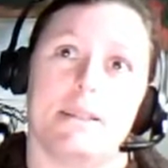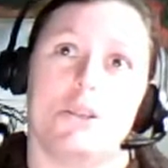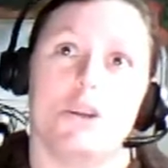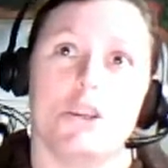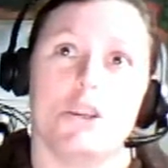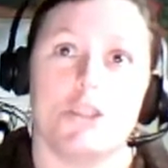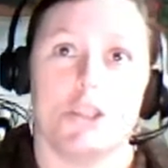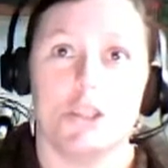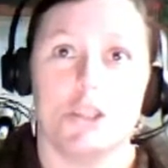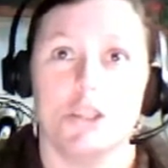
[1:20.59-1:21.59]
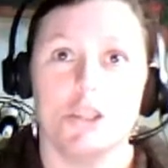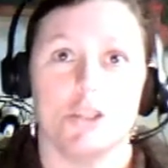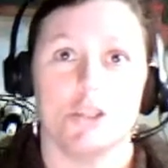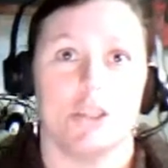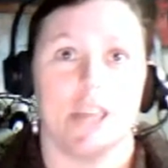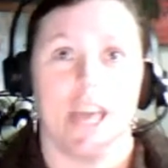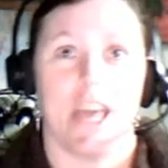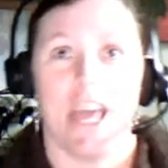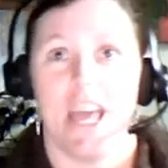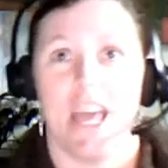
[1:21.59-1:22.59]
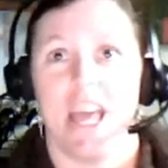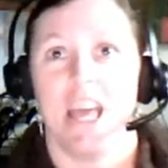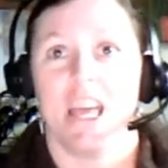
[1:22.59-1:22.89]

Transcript: nurses are there